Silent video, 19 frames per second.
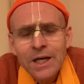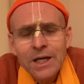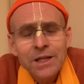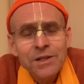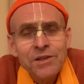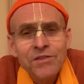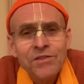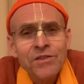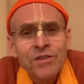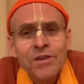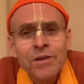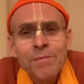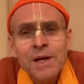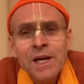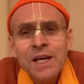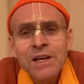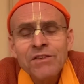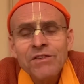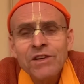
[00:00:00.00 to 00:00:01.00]
this is
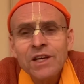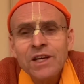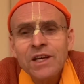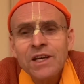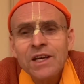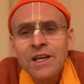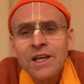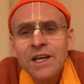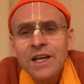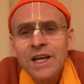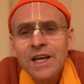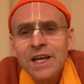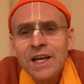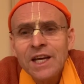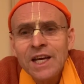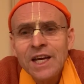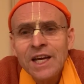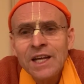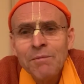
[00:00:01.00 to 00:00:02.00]
amazing.
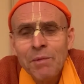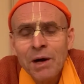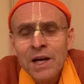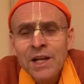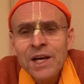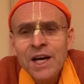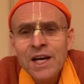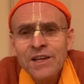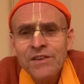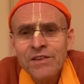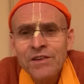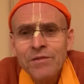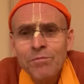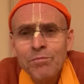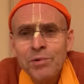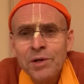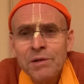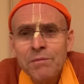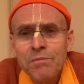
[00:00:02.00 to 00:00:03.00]
And Madai
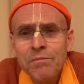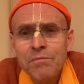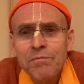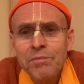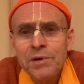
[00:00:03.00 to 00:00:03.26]
said, but